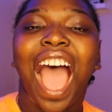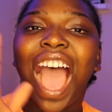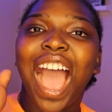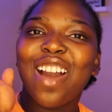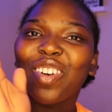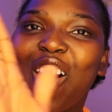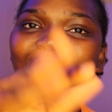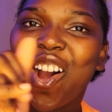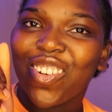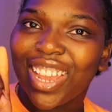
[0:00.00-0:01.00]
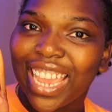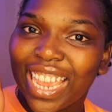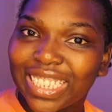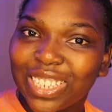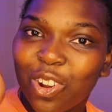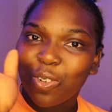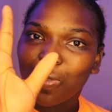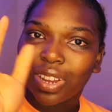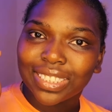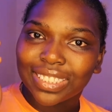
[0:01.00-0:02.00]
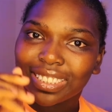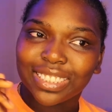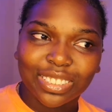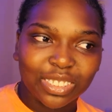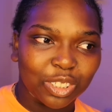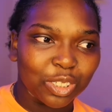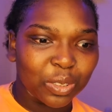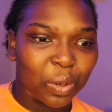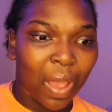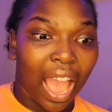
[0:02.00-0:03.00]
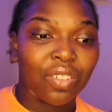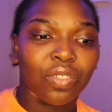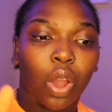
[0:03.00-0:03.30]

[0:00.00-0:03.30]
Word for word: I've always wanted to do YouTube. I've